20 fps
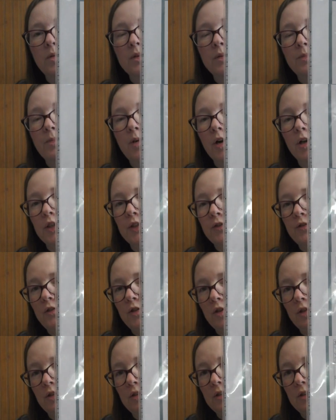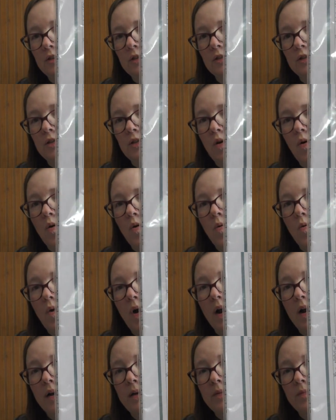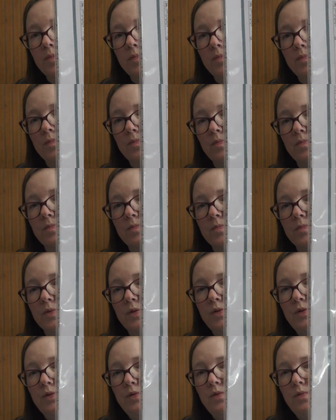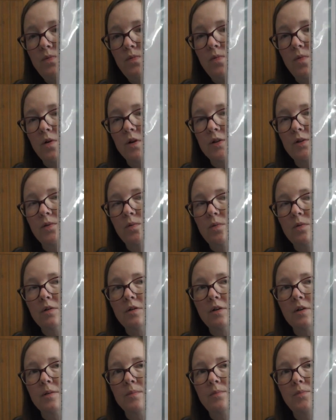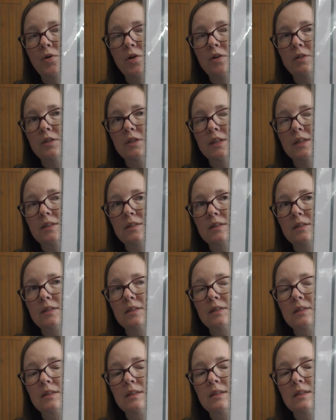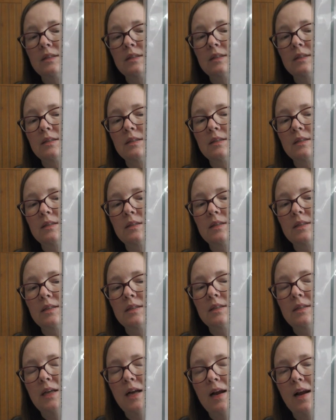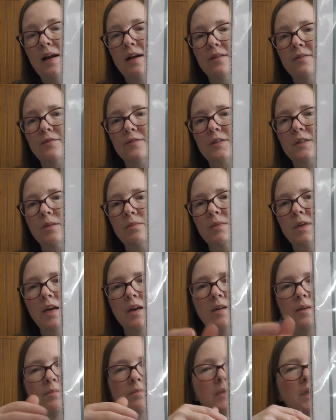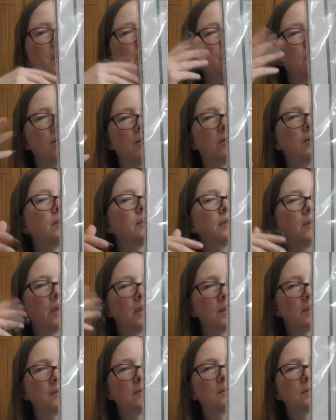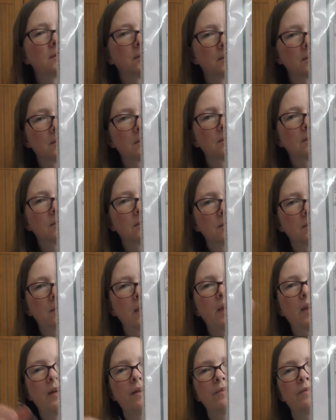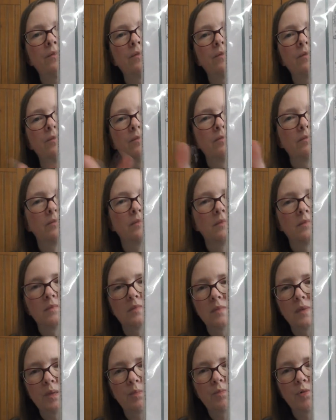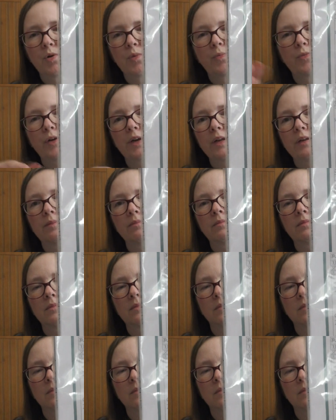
was March 1st, so I do want to work on projects that have some kind of meaning on the days they have appropriate